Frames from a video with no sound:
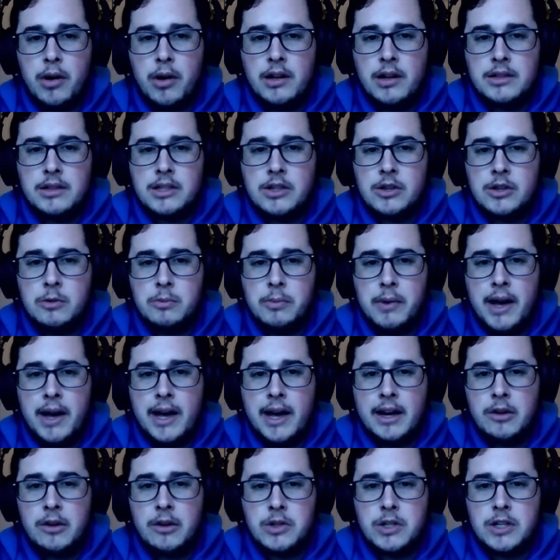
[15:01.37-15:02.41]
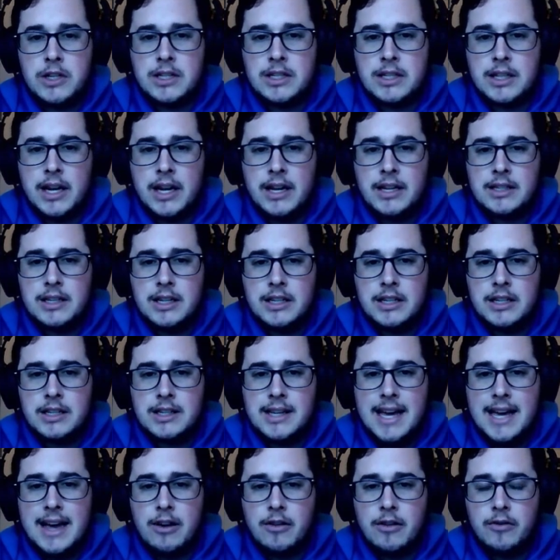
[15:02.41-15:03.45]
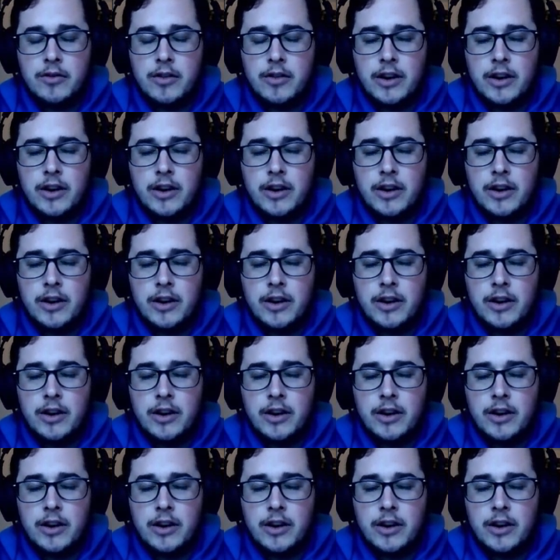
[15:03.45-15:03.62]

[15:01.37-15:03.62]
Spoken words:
prawn suit back, which is nice. I just can't